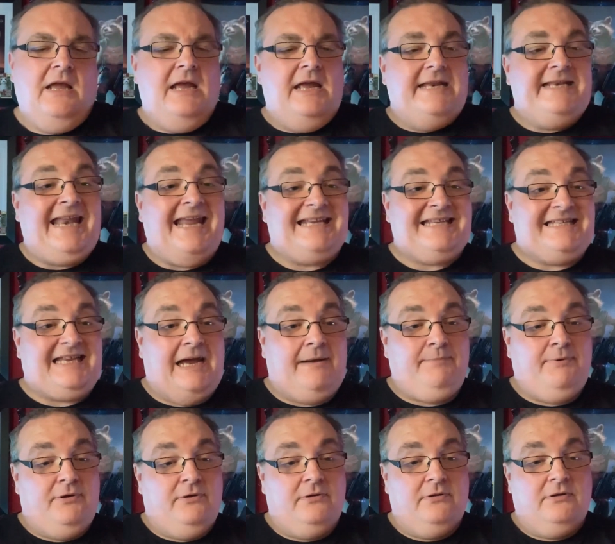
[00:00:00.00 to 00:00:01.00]
Next
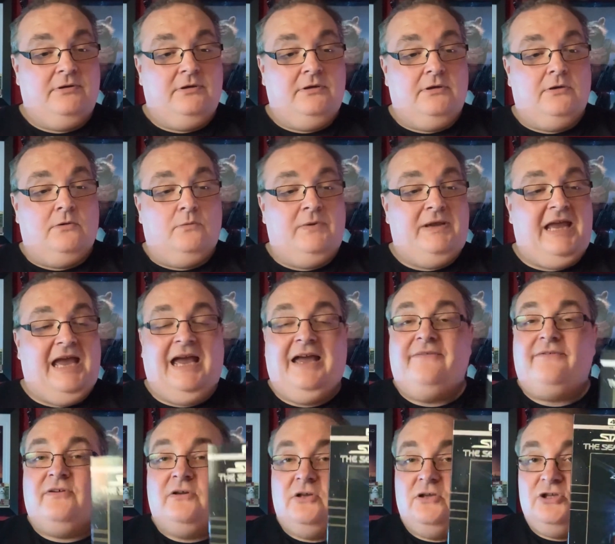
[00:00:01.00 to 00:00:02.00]
up, we
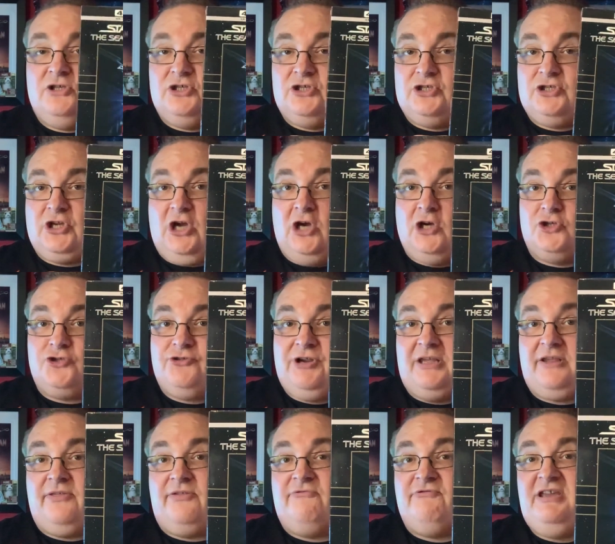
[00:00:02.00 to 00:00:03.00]
have Star
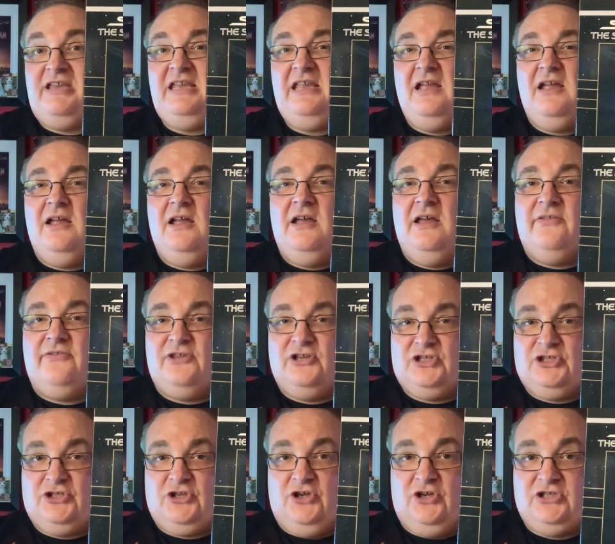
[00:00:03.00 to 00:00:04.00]
Trek 3, The
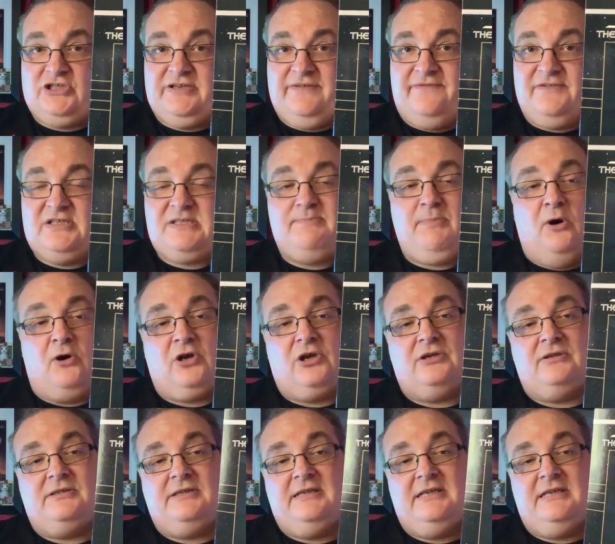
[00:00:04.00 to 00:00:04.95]
Search for Spock.